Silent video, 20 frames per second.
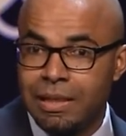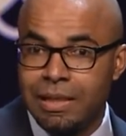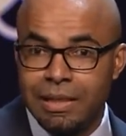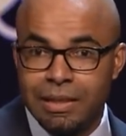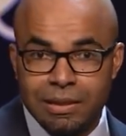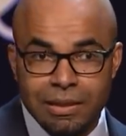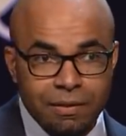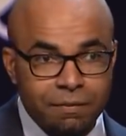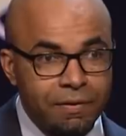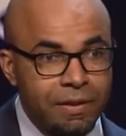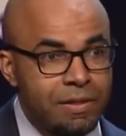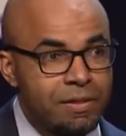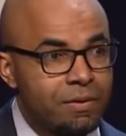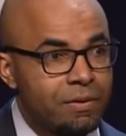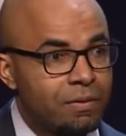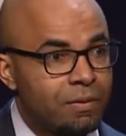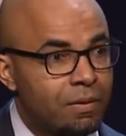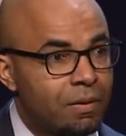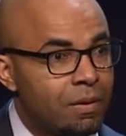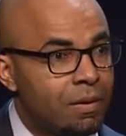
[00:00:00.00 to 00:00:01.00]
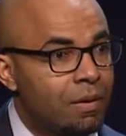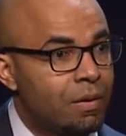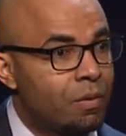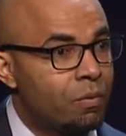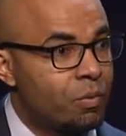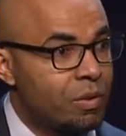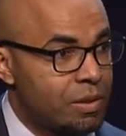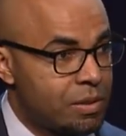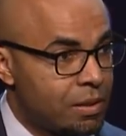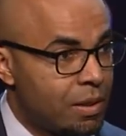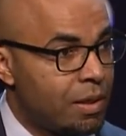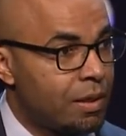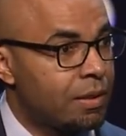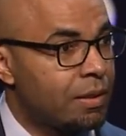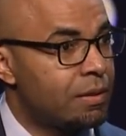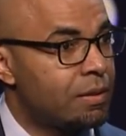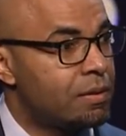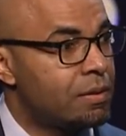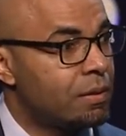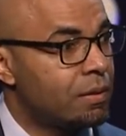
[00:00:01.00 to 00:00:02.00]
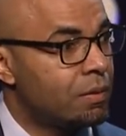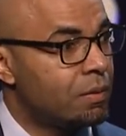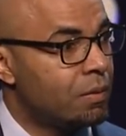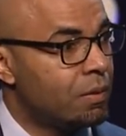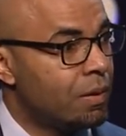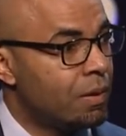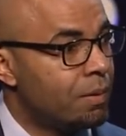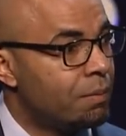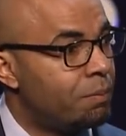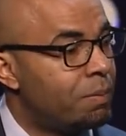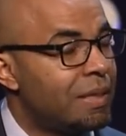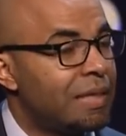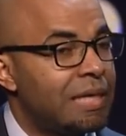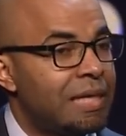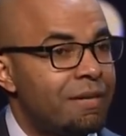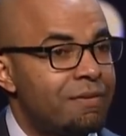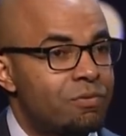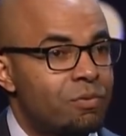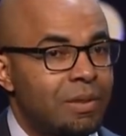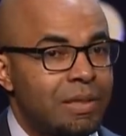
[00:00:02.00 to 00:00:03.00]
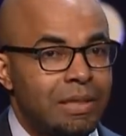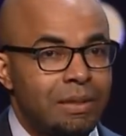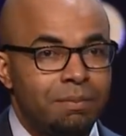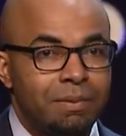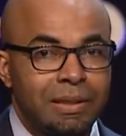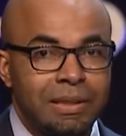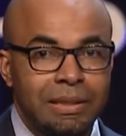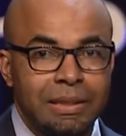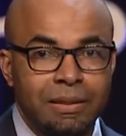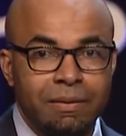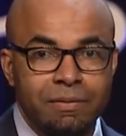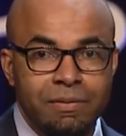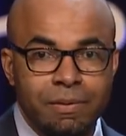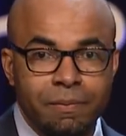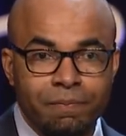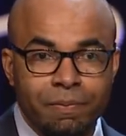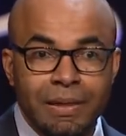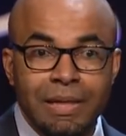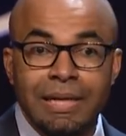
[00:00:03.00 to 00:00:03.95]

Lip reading: individual we're talking to believes what he believes.